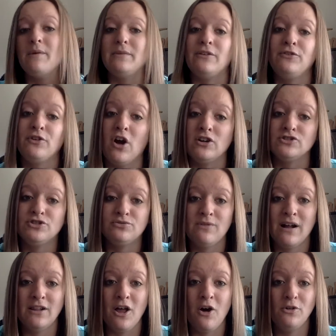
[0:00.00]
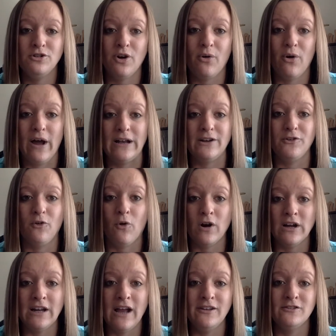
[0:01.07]
if you're on Trello, go ahead and
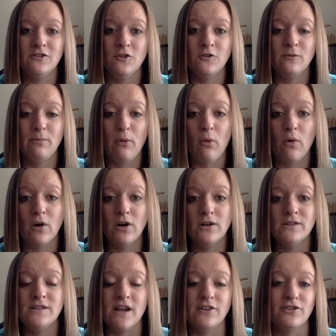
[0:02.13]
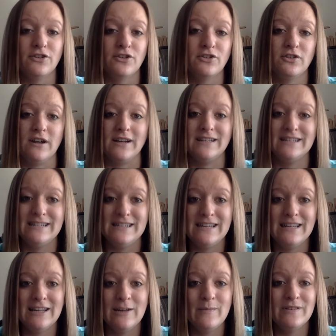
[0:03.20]
organize those boards under the correct
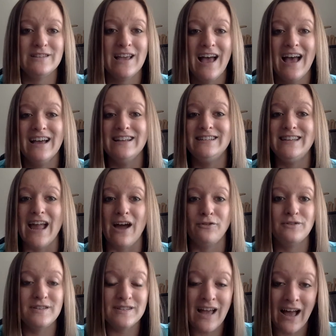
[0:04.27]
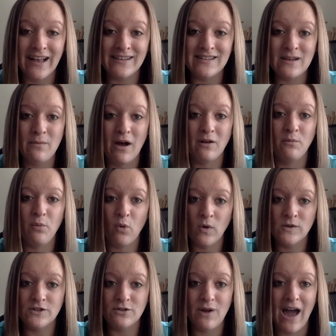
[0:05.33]
teams, downsize the amount of
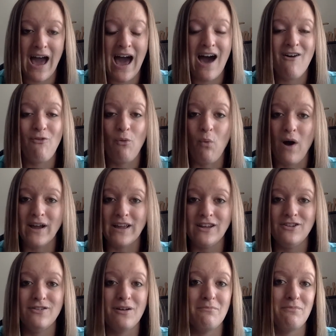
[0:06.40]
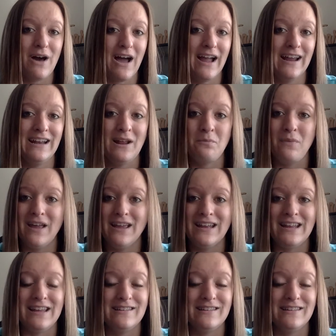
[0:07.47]
boards you have, what can you combine and make it